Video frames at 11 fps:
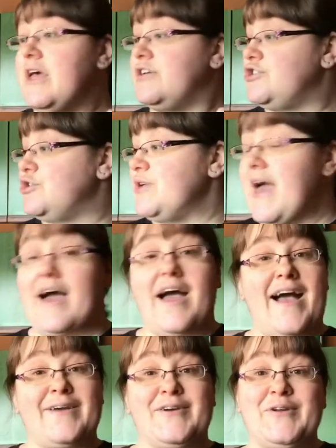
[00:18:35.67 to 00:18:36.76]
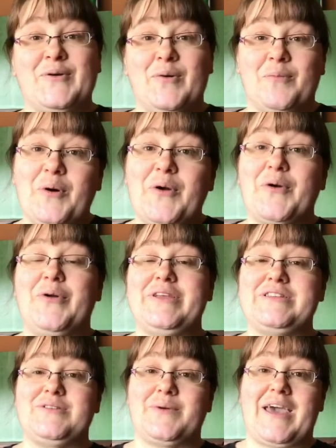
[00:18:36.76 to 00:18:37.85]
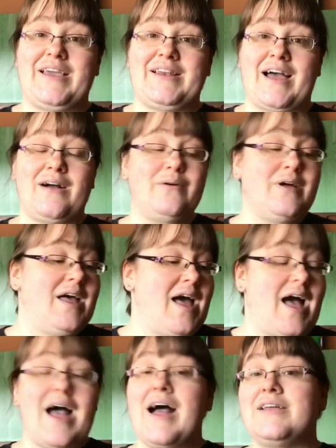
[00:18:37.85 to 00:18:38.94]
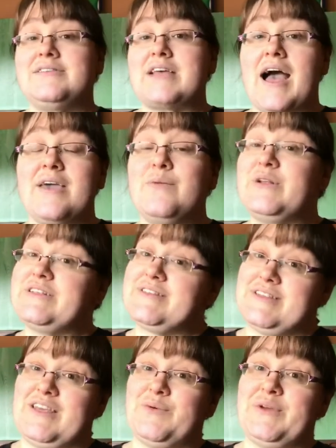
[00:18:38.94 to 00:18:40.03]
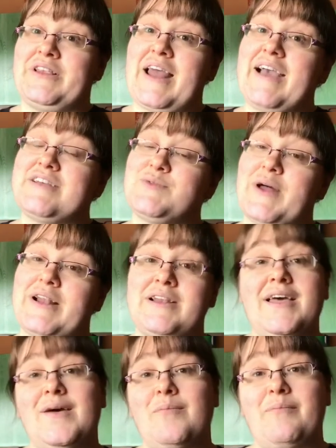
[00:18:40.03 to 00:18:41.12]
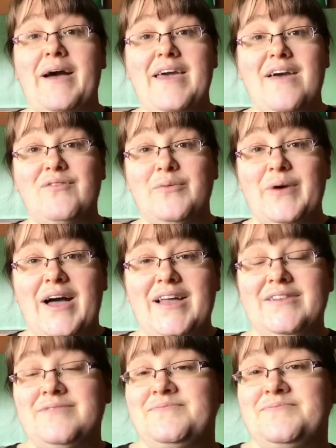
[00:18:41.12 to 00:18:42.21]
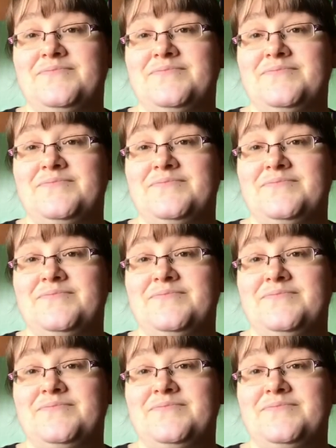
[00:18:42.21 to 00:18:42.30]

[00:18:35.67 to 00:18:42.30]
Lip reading: So yeah, I'm gonna go and put all this away now, and I will see you in the next one. Bye everyone.